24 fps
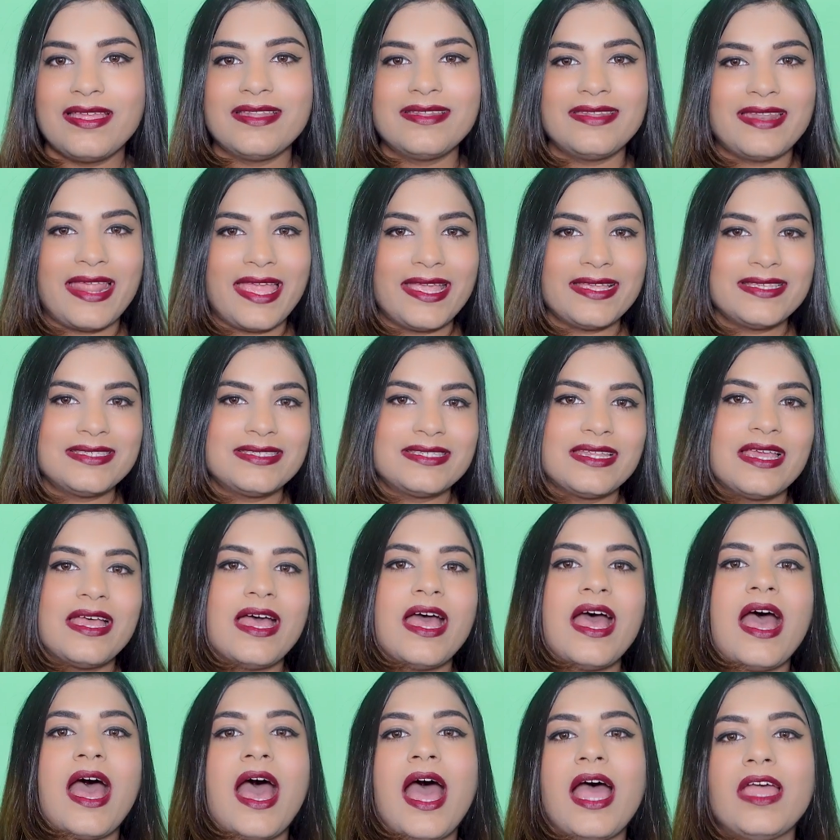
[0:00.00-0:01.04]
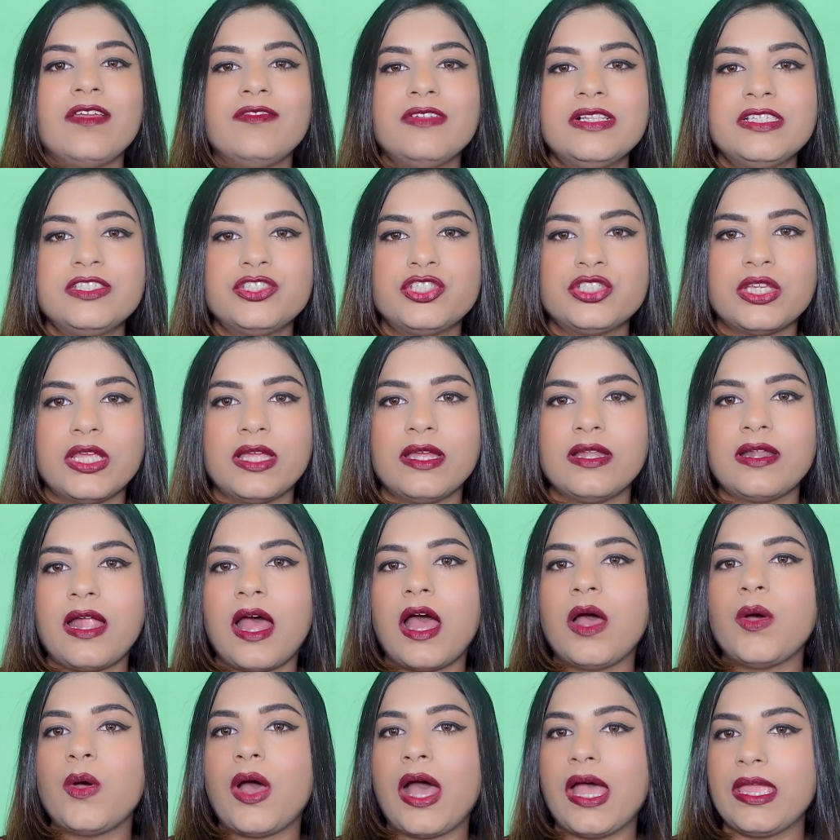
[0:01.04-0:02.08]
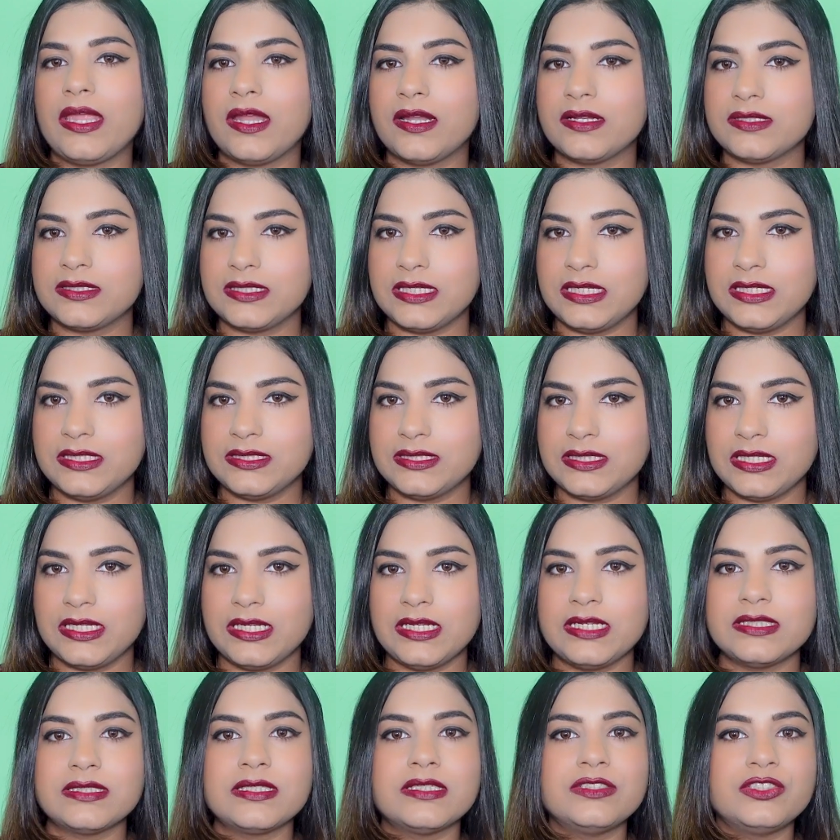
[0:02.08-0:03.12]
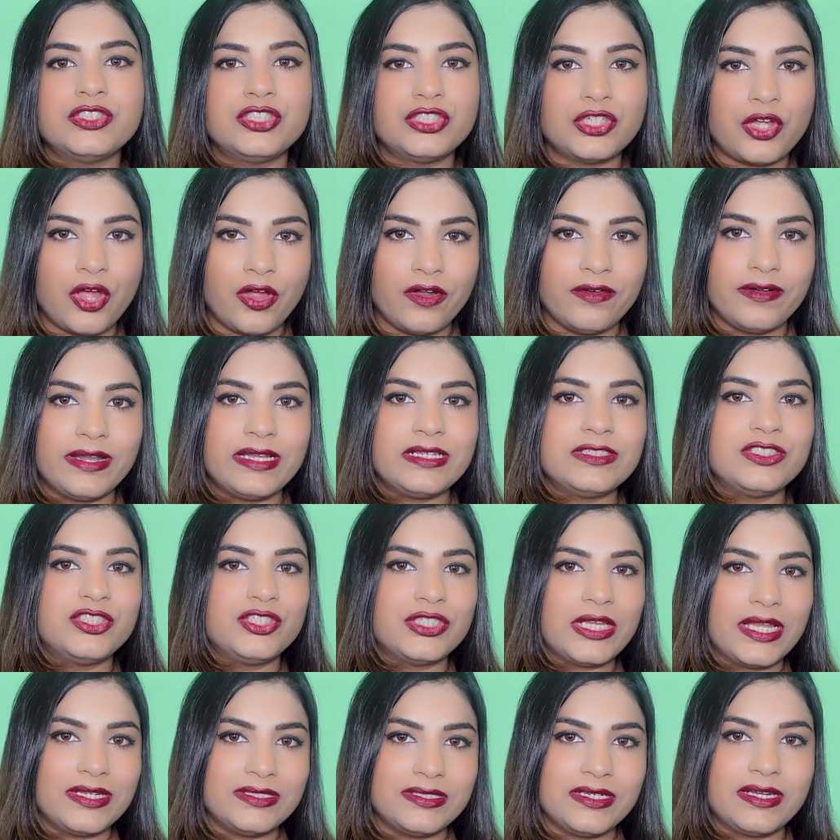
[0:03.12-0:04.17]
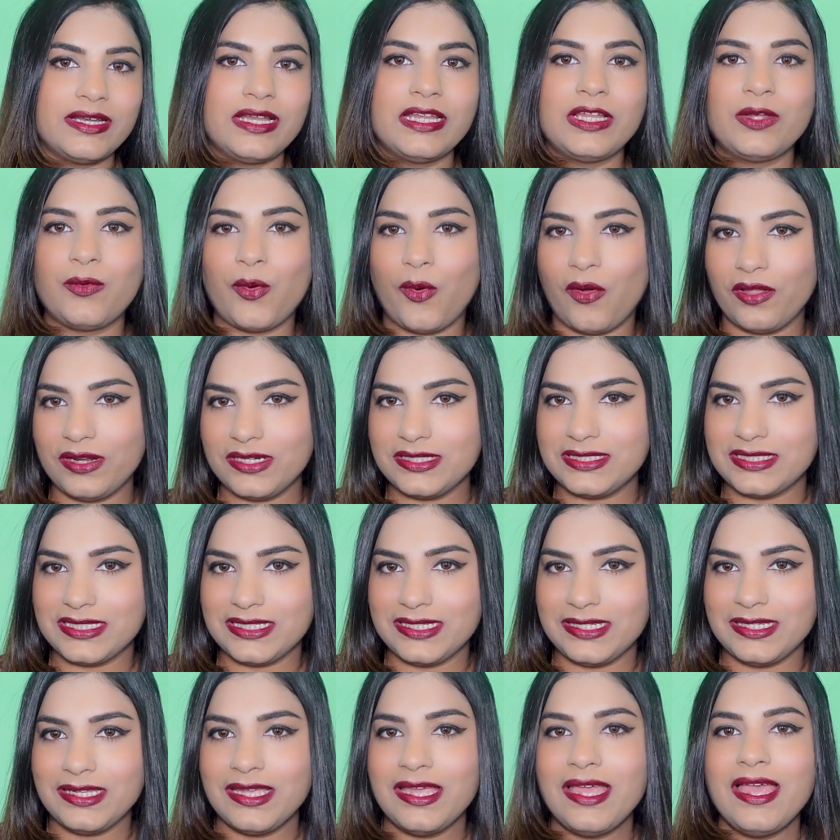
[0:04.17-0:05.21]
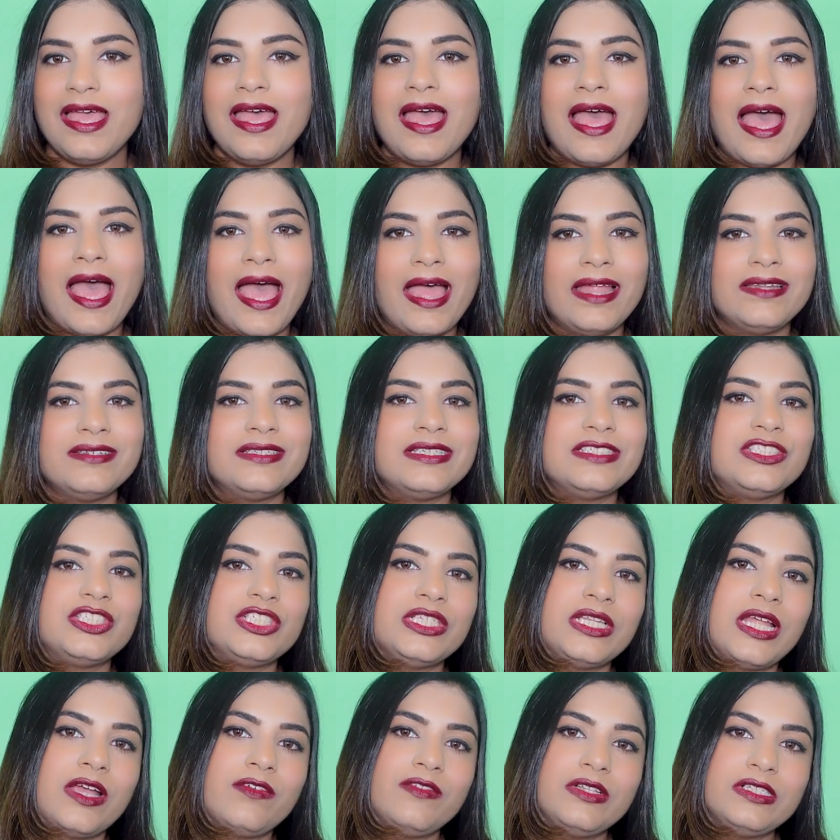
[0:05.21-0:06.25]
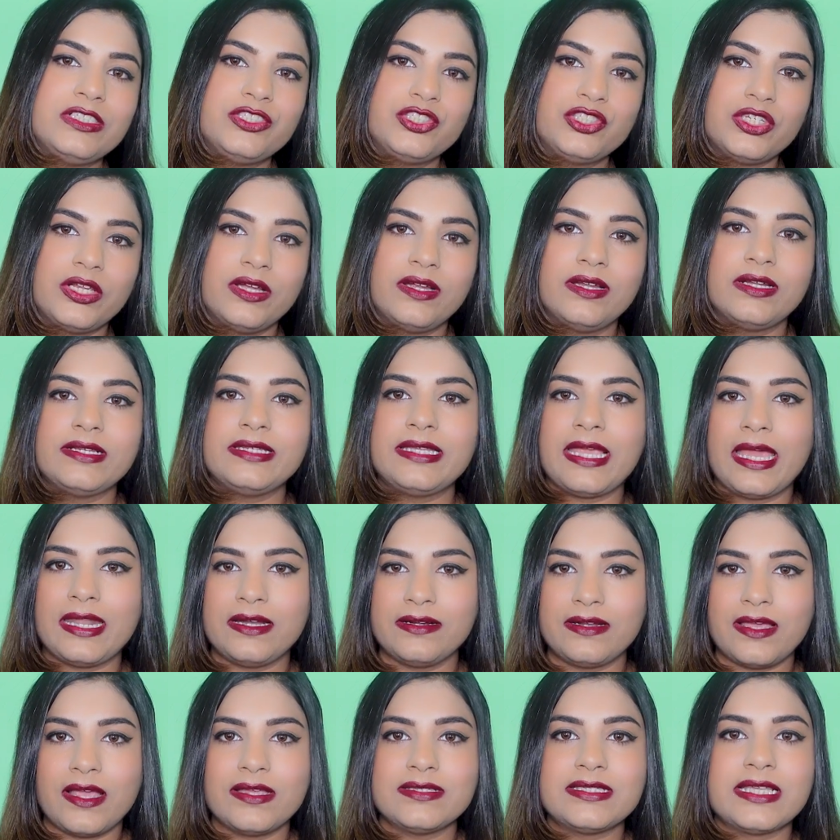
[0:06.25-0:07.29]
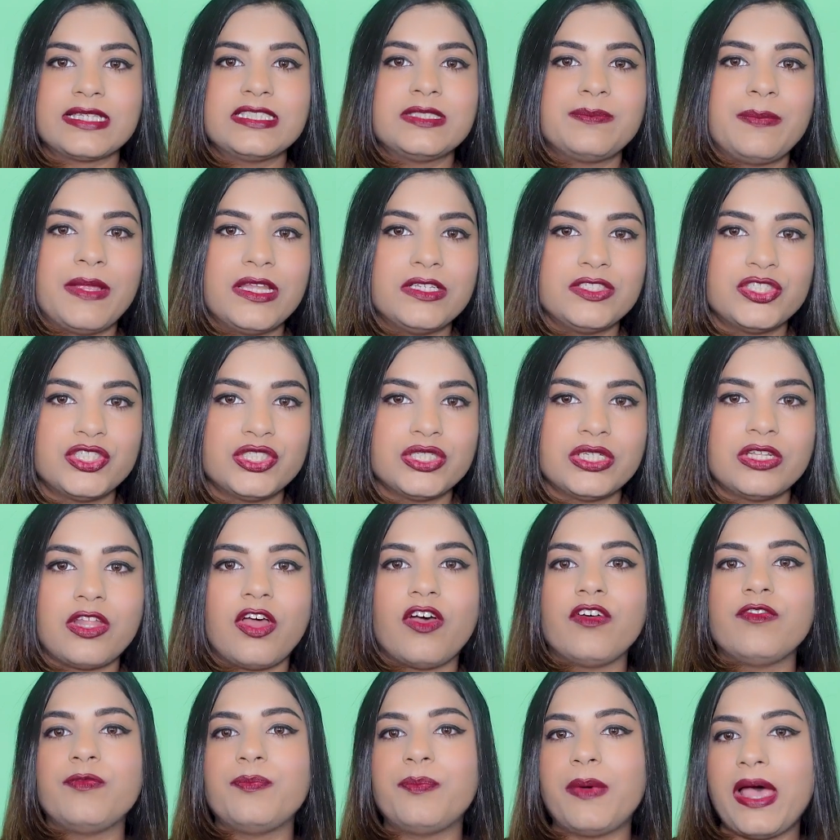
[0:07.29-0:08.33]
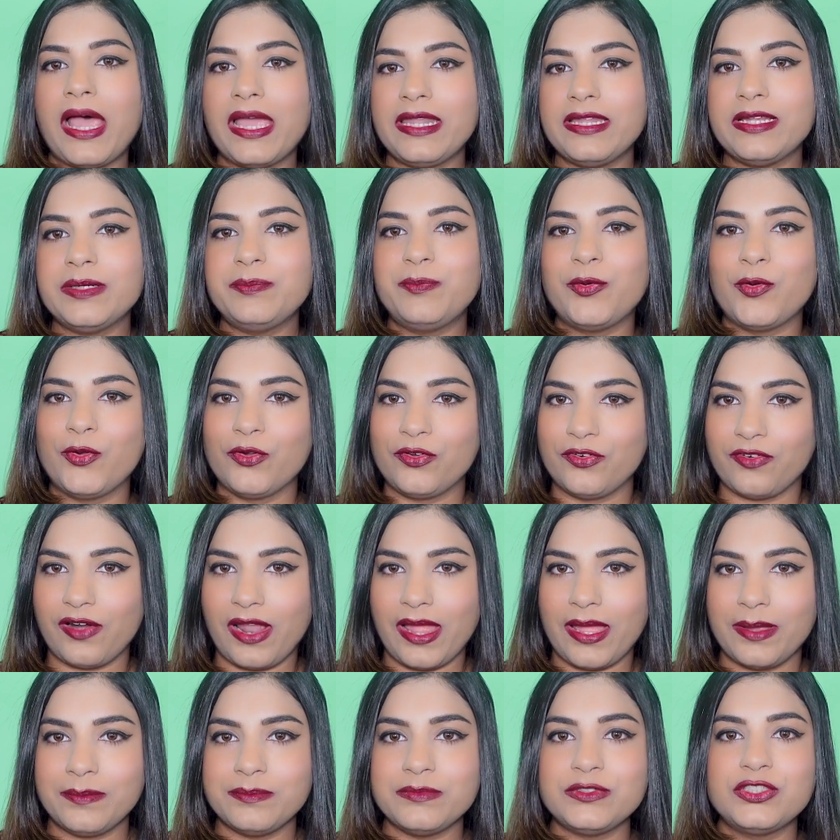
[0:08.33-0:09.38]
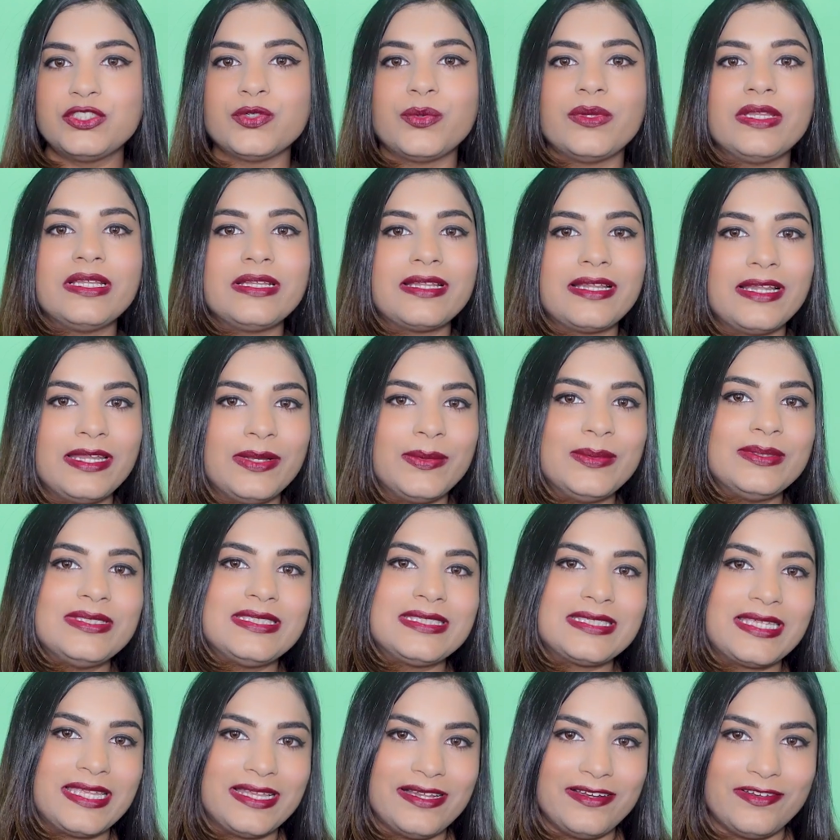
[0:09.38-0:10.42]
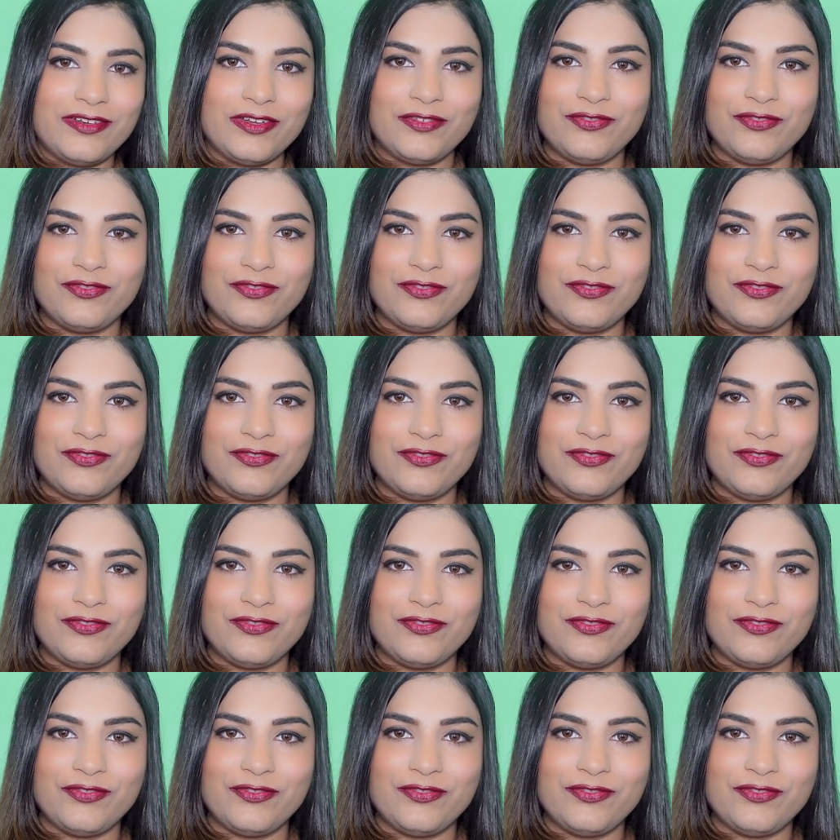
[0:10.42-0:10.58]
Next, I will share how IRCC is ensuring gender equality and Tashina will share Canada's expansion of pilot program to include skilled